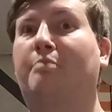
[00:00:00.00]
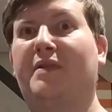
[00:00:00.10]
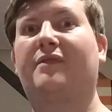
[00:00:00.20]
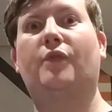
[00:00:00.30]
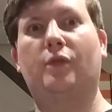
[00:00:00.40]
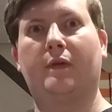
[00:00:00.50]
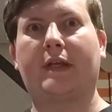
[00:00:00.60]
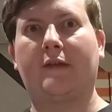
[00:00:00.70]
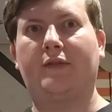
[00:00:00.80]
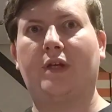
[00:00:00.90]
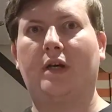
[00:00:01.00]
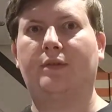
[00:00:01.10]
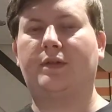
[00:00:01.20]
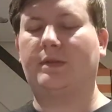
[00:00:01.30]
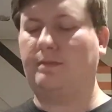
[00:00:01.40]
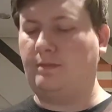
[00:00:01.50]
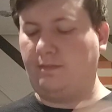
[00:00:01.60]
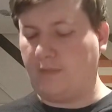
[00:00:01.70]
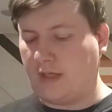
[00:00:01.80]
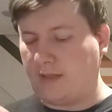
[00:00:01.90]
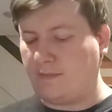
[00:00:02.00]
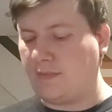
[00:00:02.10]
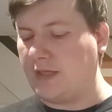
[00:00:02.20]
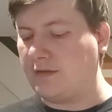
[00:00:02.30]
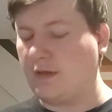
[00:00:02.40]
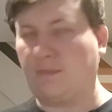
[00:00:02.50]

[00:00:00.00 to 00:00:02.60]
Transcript: before I gave Charles this,